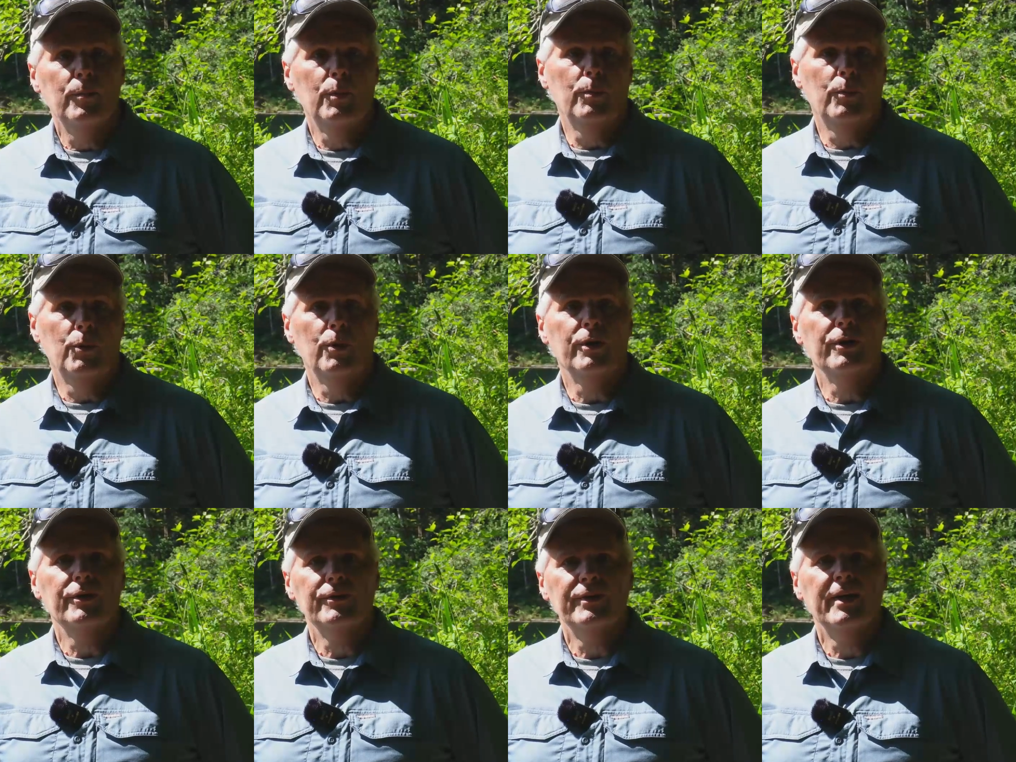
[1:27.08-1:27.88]

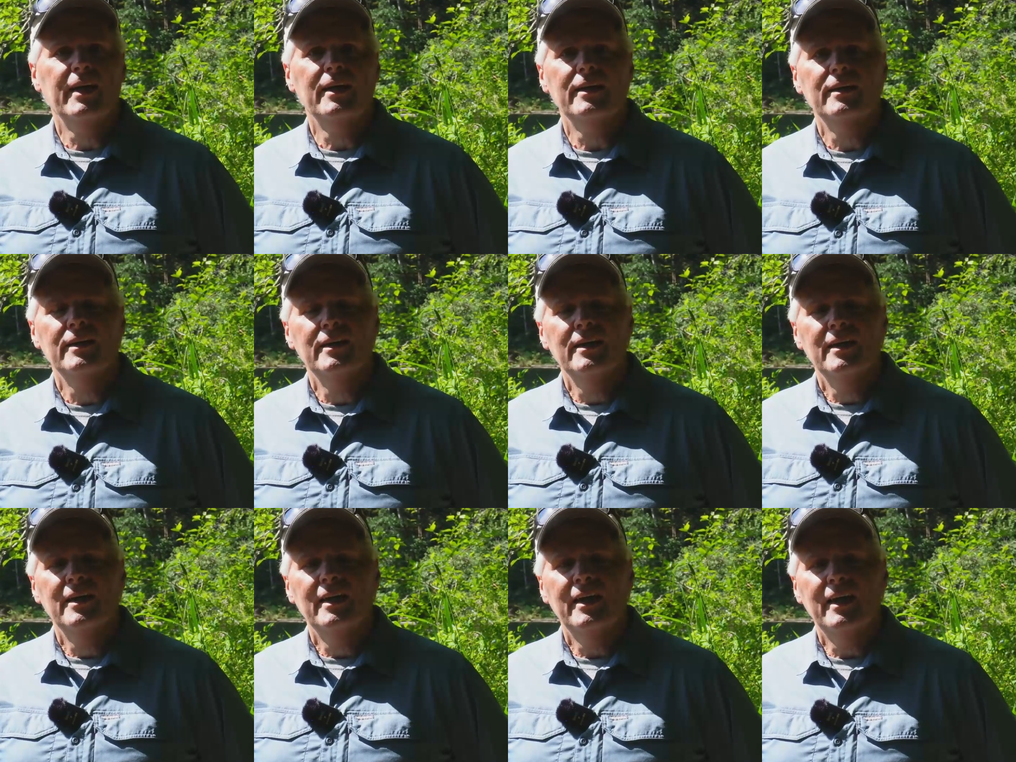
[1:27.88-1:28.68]
Memorial Day,
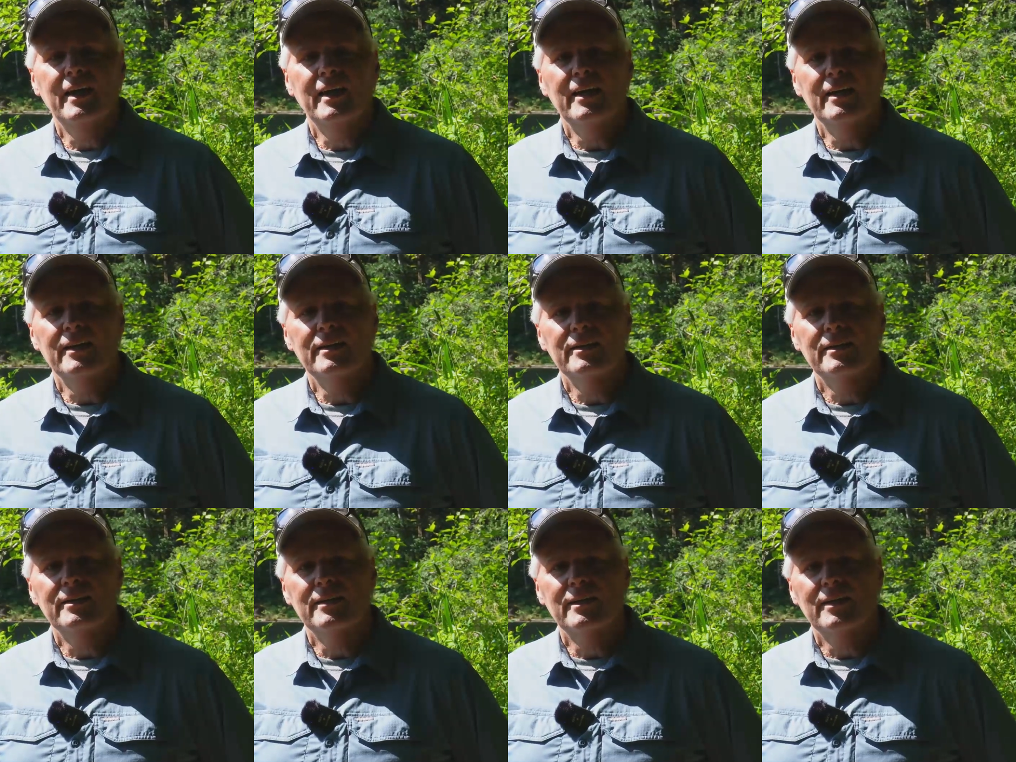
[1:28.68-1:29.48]

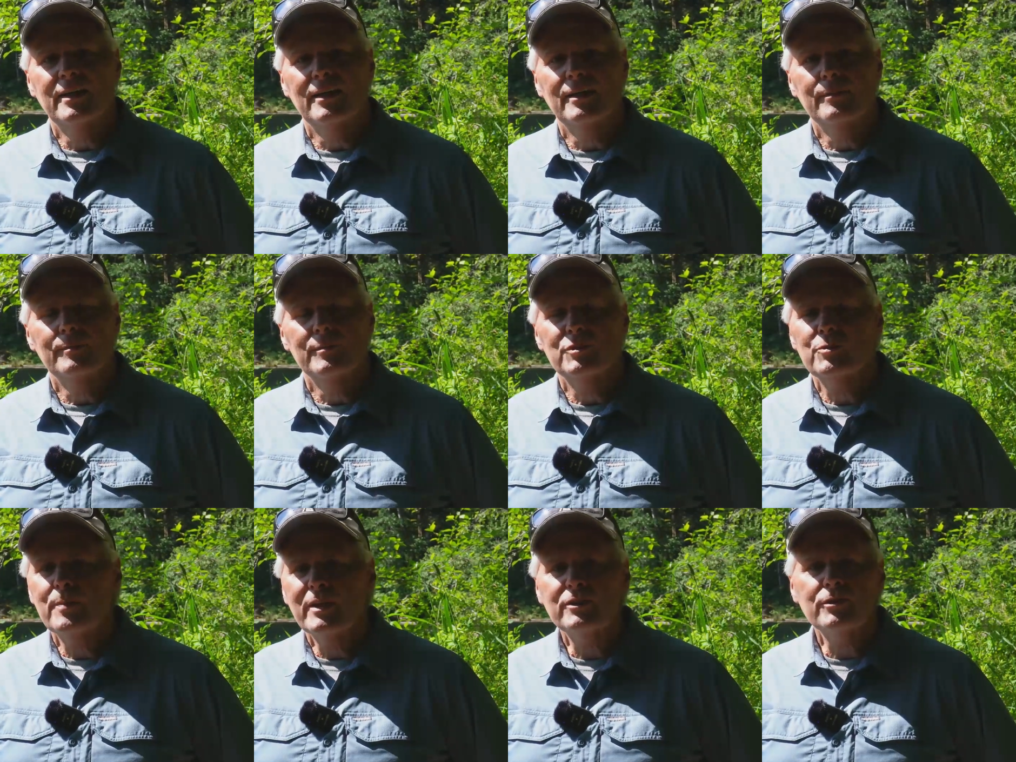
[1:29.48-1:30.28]
and
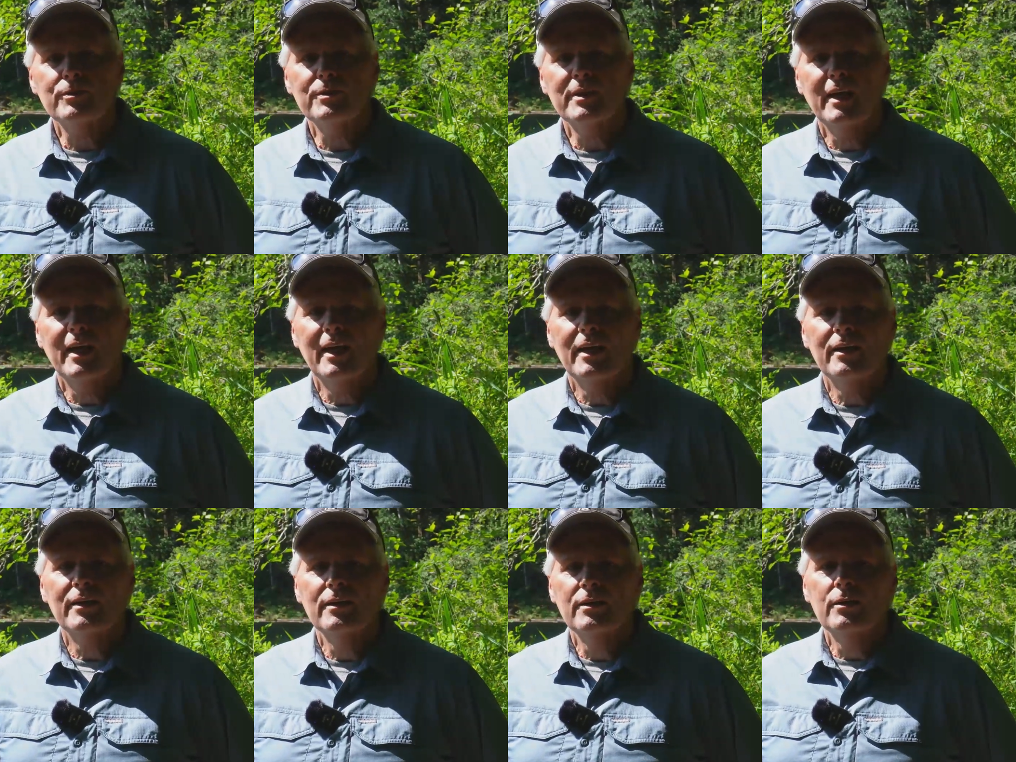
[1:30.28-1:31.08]
special
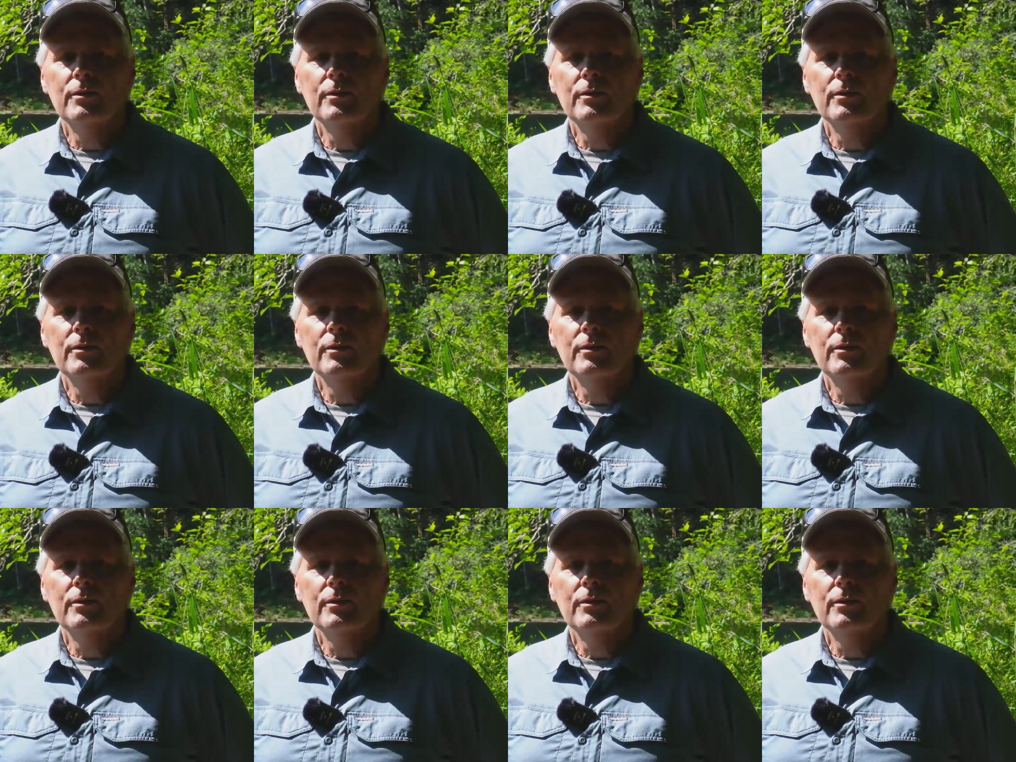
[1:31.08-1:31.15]
day.